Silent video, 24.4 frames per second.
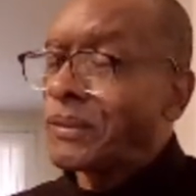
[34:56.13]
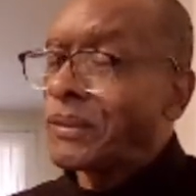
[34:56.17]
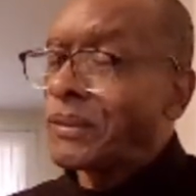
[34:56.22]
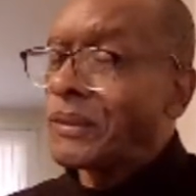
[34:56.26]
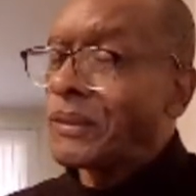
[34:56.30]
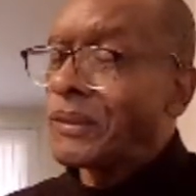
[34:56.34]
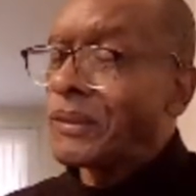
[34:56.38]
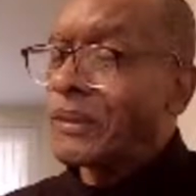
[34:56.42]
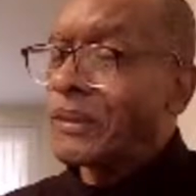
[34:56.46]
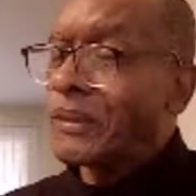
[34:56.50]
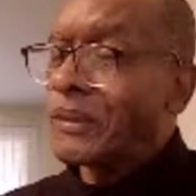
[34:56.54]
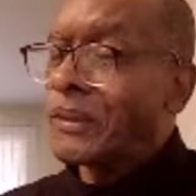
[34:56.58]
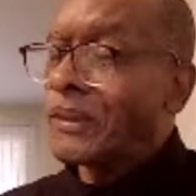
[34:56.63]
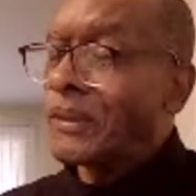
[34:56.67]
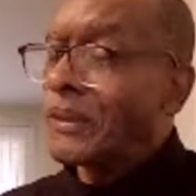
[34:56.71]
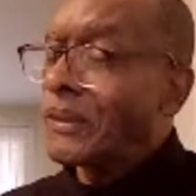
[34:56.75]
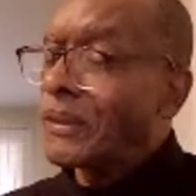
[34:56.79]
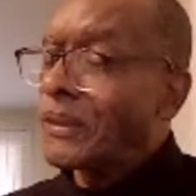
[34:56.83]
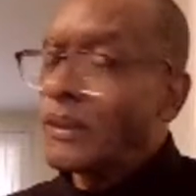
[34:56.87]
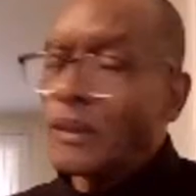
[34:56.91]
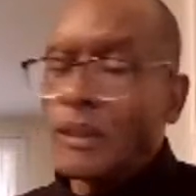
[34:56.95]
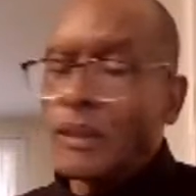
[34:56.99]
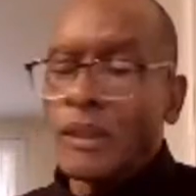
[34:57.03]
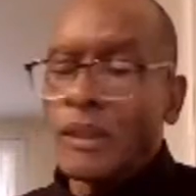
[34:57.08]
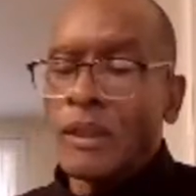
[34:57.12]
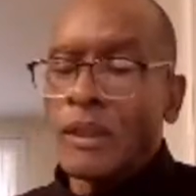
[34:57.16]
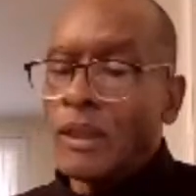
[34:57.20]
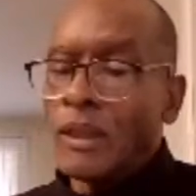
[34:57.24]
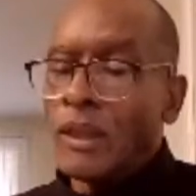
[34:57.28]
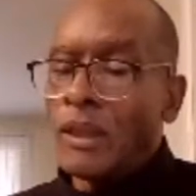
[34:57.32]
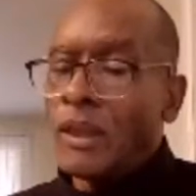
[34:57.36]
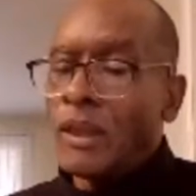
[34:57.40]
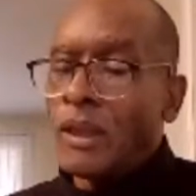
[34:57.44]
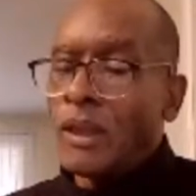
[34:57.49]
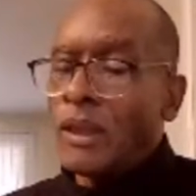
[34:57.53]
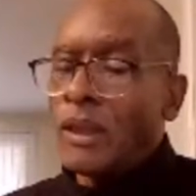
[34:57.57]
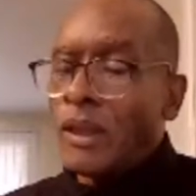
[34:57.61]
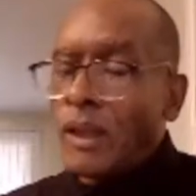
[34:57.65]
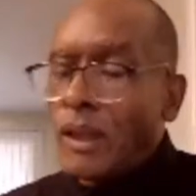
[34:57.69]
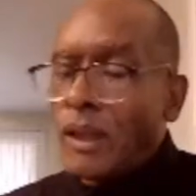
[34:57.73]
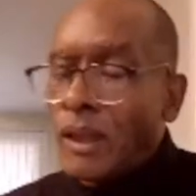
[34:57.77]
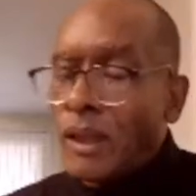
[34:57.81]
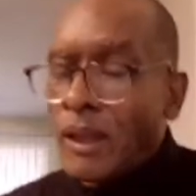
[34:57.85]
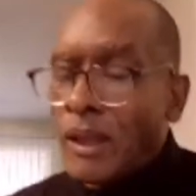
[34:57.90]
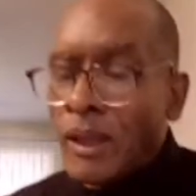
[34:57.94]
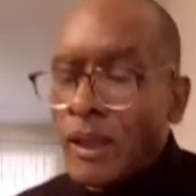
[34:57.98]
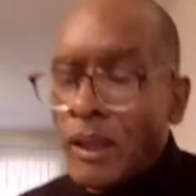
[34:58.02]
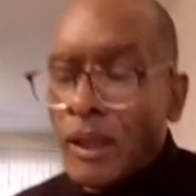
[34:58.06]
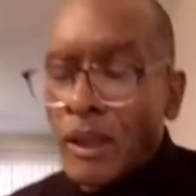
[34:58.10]

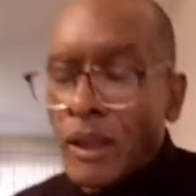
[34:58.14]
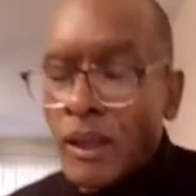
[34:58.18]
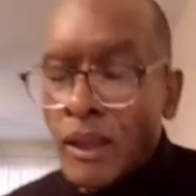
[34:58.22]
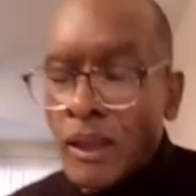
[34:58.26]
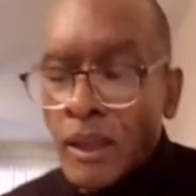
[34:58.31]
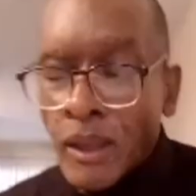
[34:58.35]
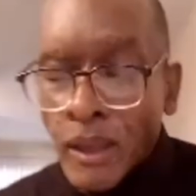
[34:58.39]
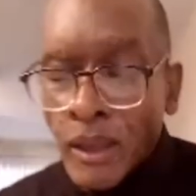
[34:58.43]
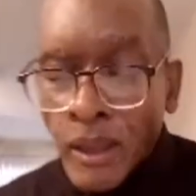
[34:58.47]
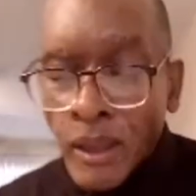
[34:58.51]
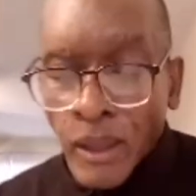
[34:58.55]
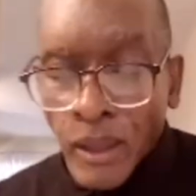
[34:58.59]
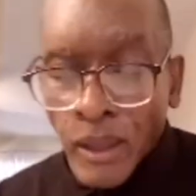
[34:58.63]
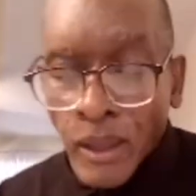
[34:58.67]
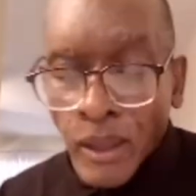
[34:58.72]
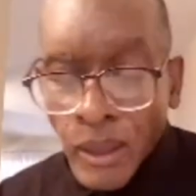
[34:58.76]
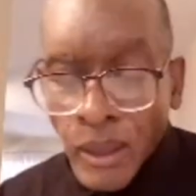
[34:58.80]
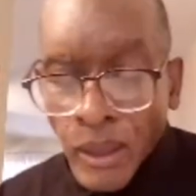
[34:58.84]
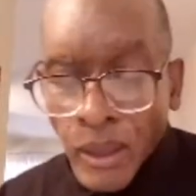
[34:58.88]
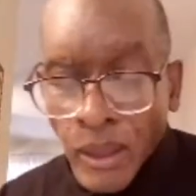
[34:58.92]
Nobody speaks.